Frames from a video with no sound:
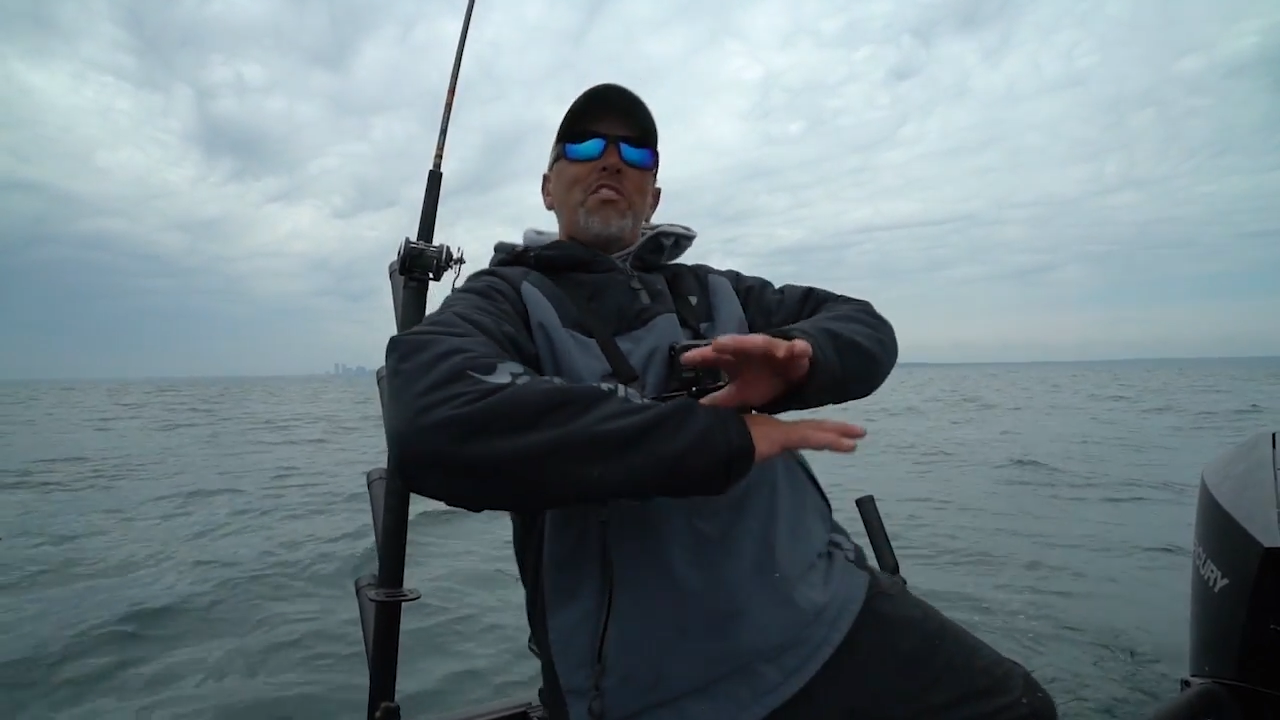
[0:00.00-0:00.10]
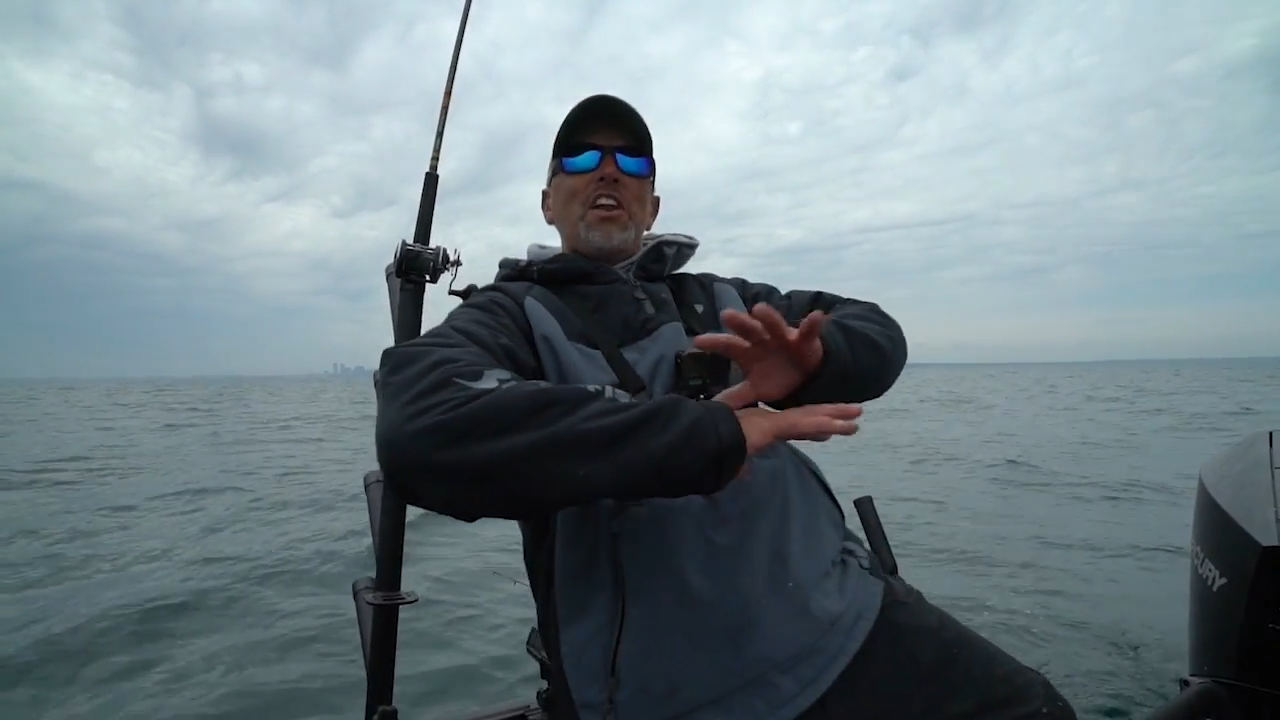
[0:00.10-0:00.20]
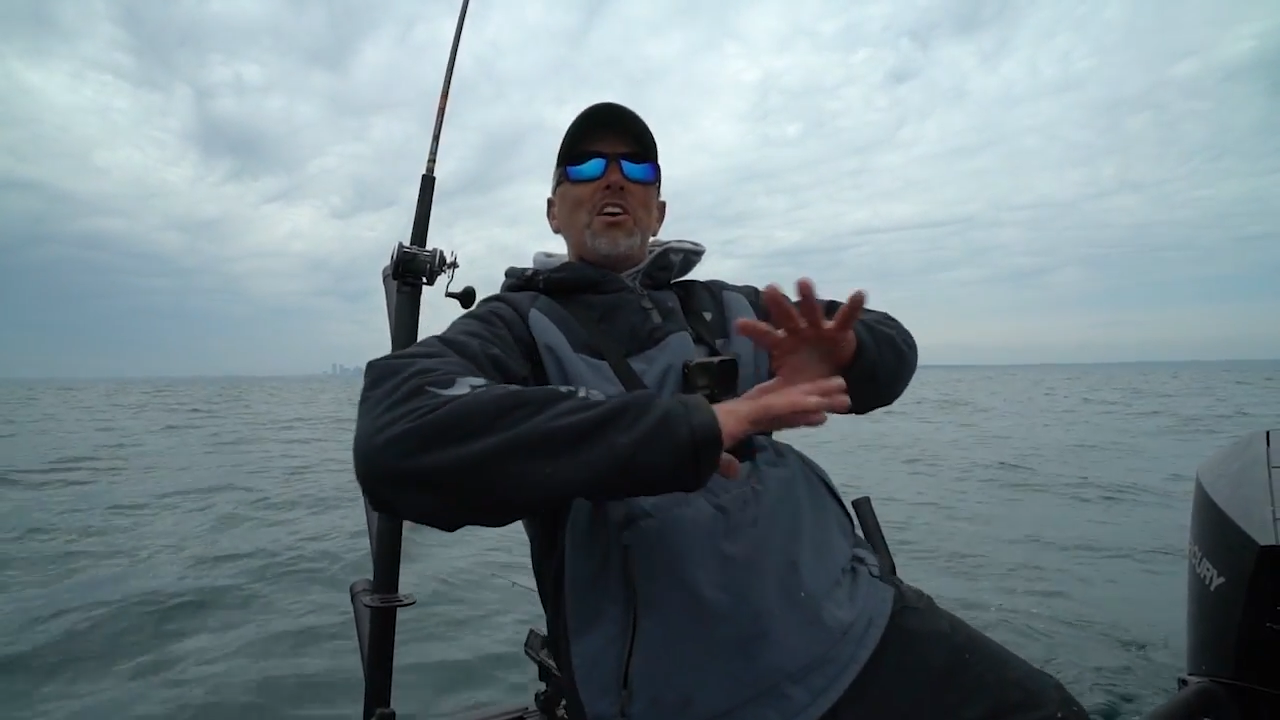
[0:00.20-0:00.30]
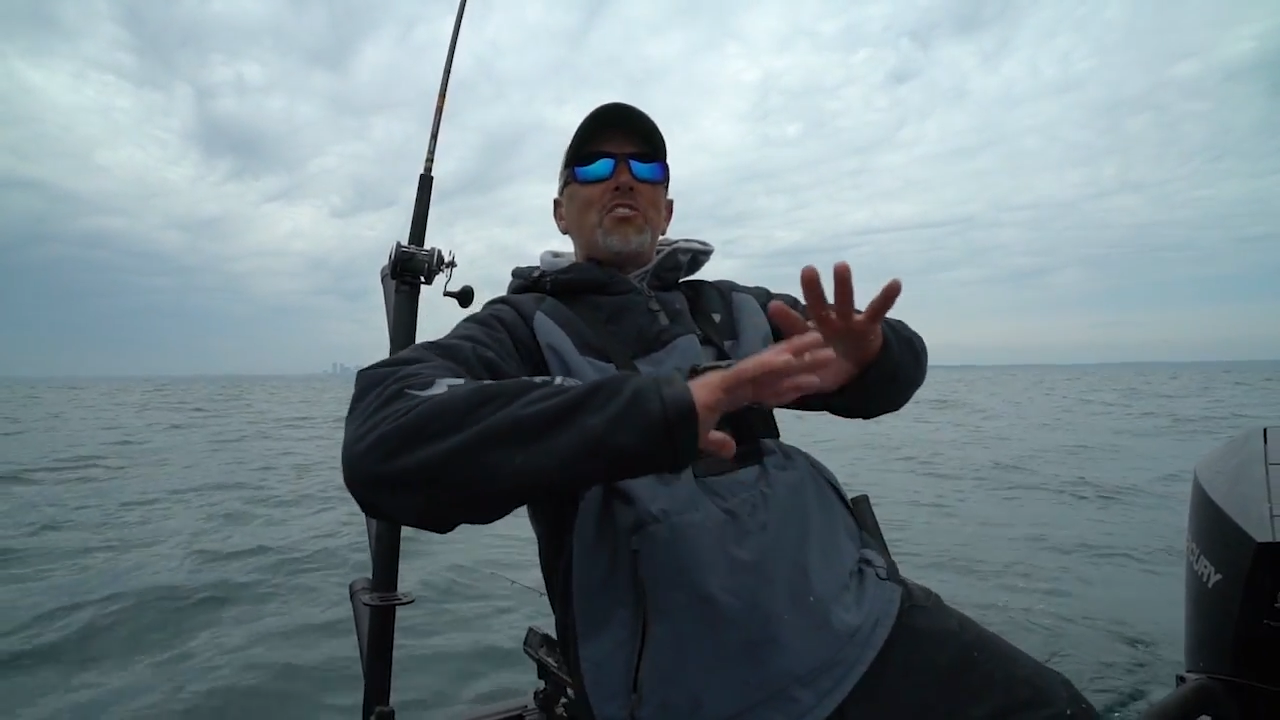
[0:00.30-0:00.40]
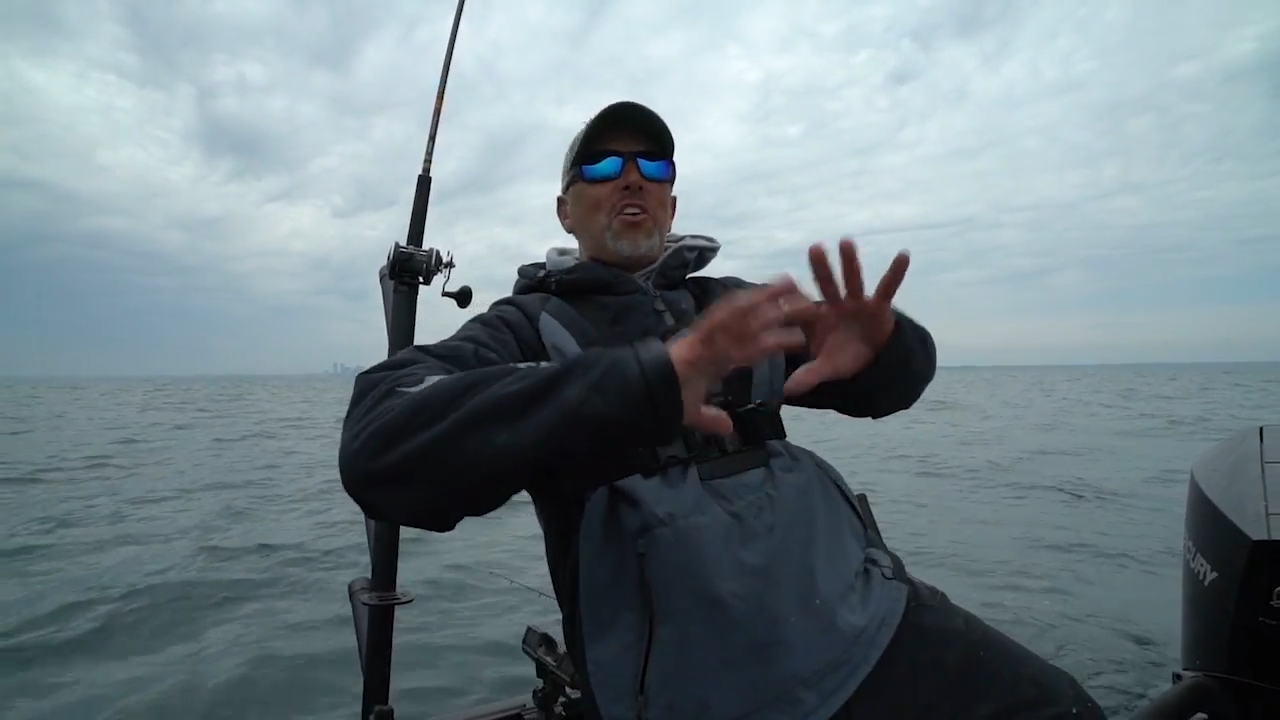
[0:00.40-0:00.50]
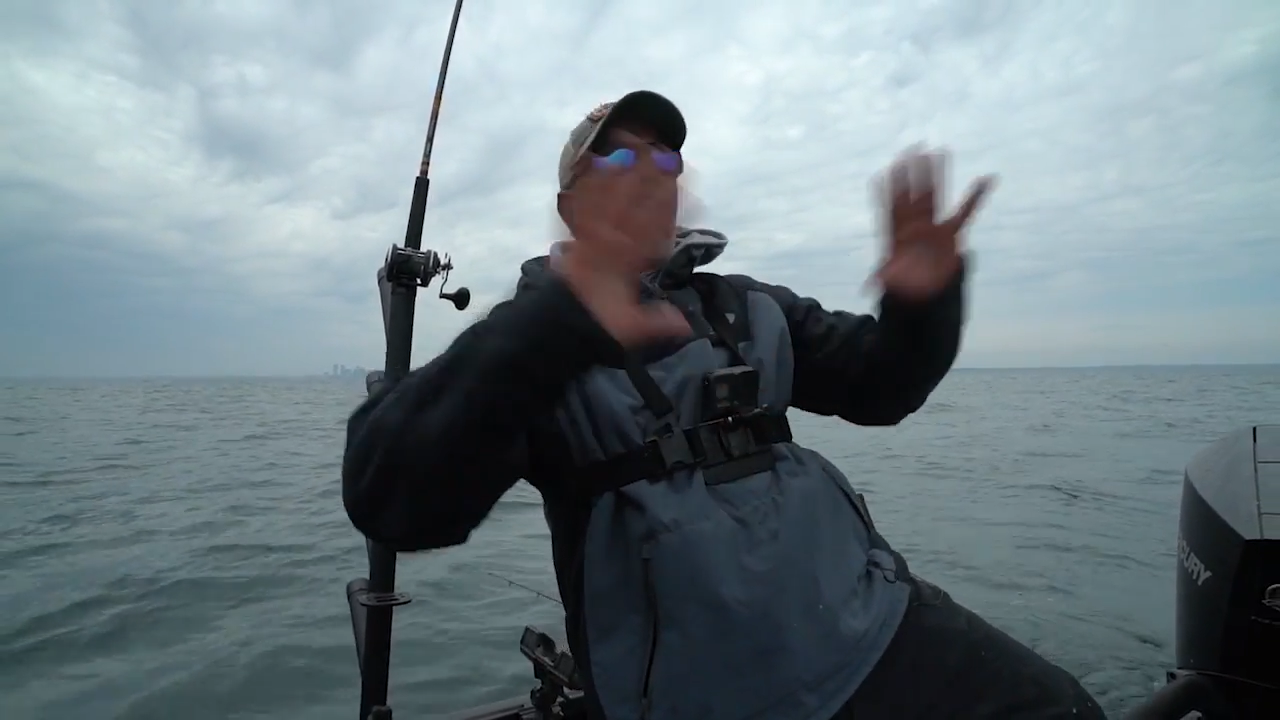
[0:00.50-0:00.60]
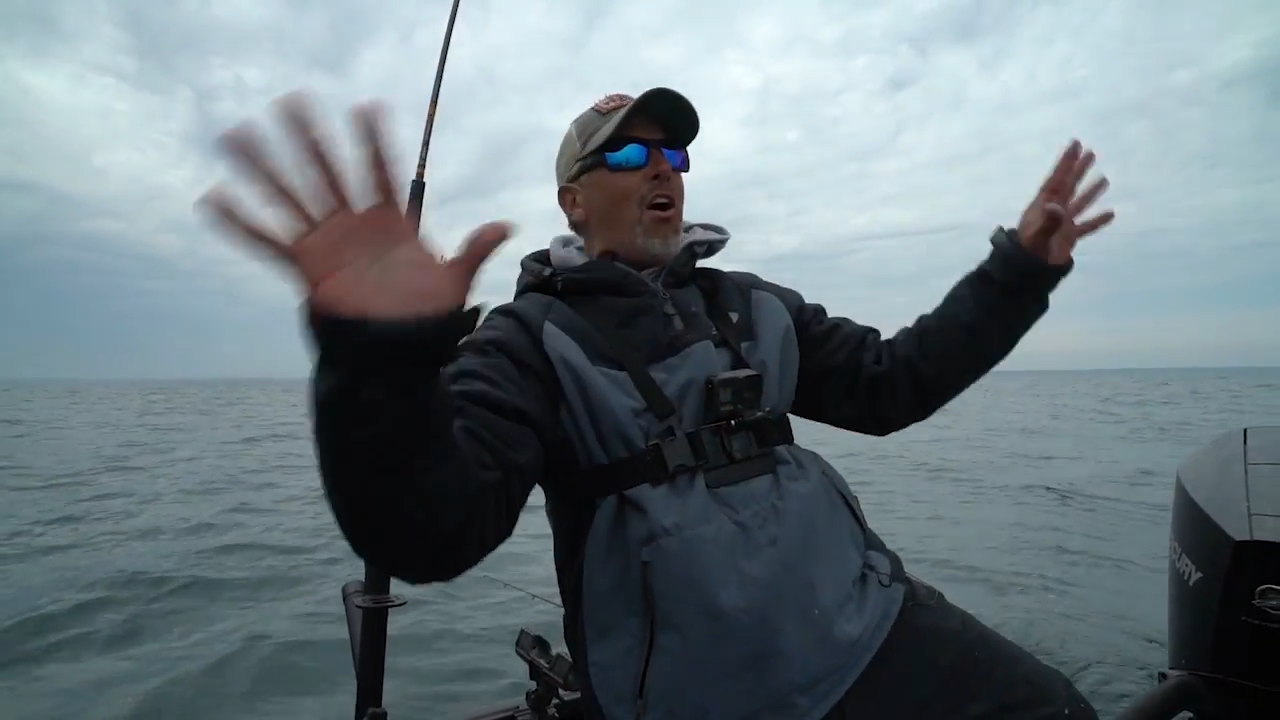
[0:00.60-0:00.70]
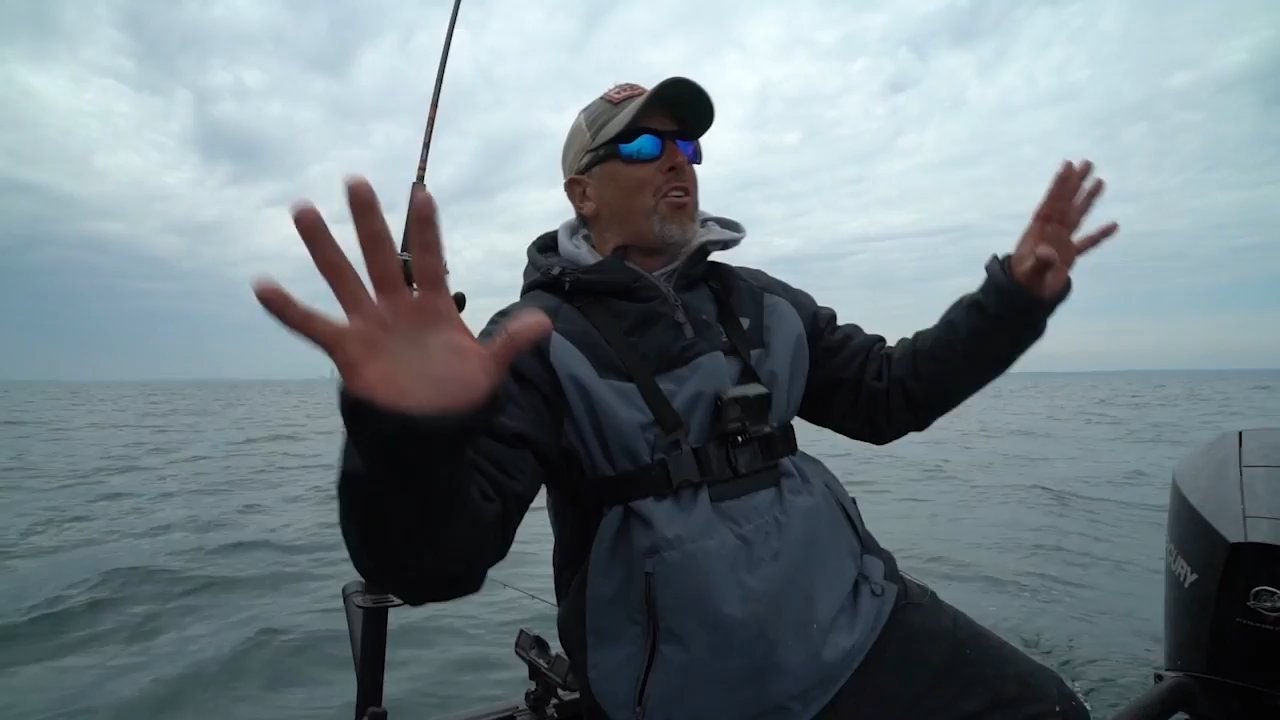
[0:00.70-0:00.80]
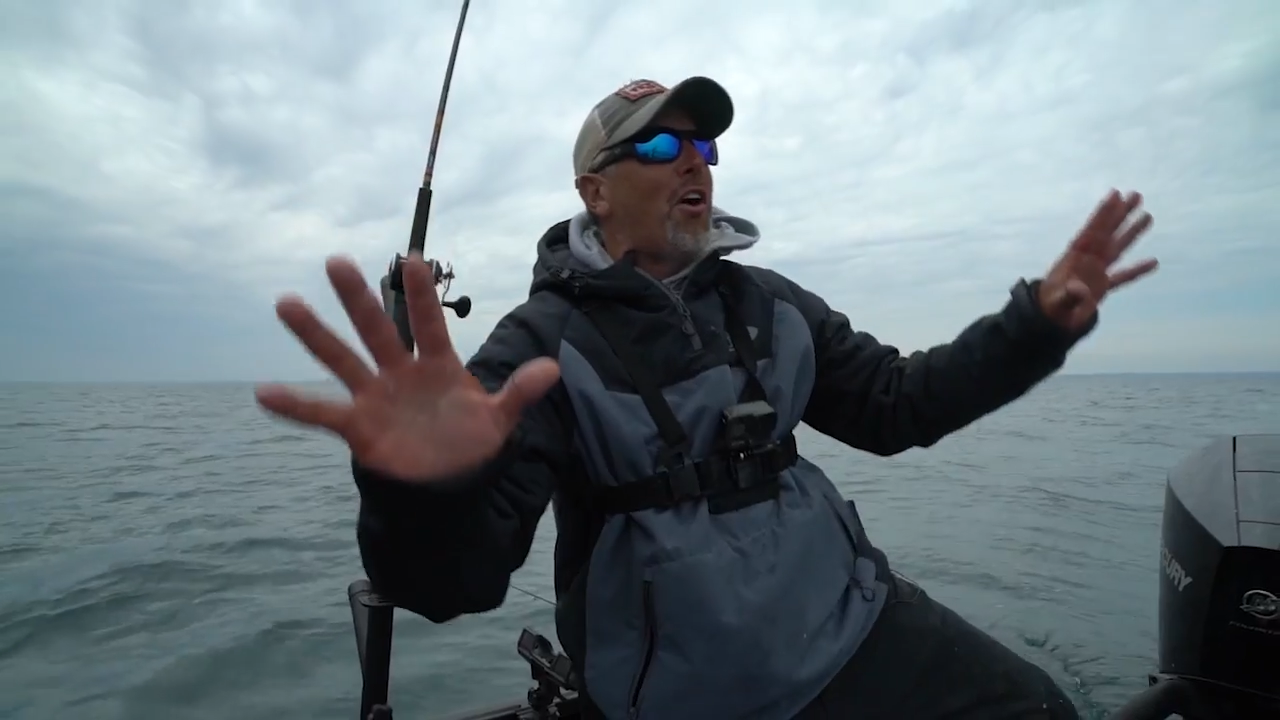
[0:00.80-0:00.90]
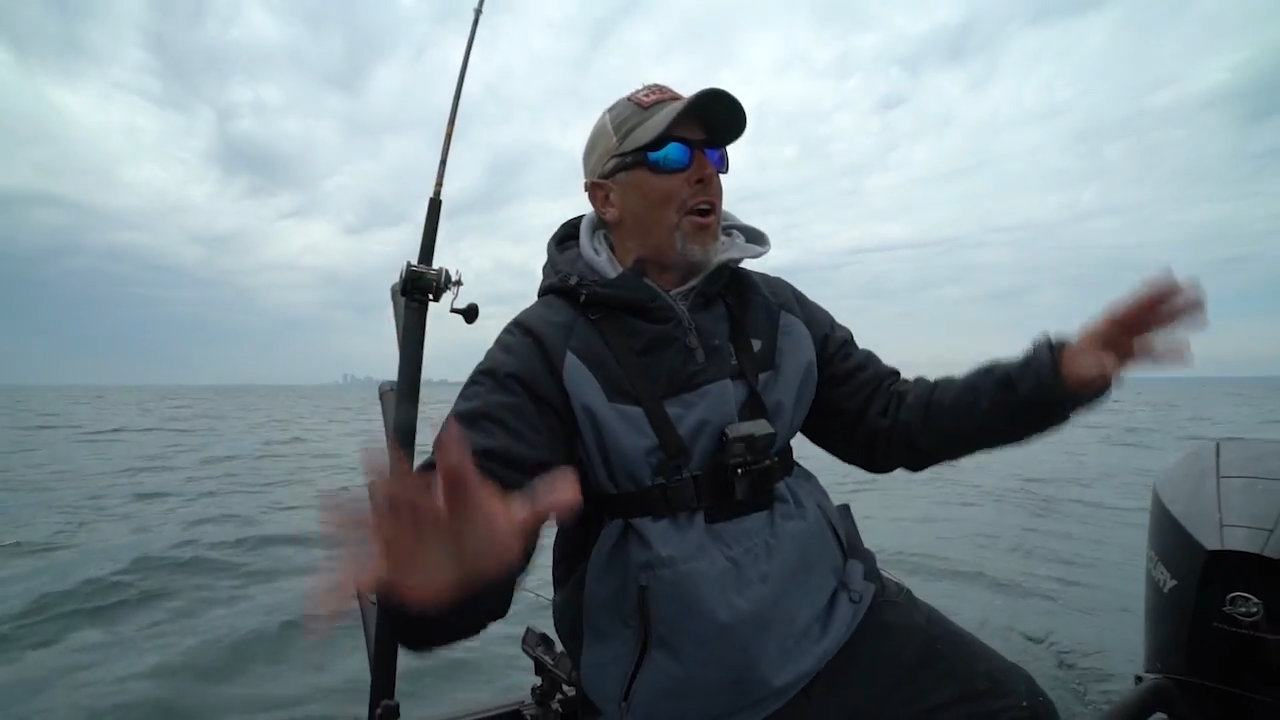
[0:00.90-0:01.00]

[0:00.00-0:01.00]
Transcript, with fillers: videos all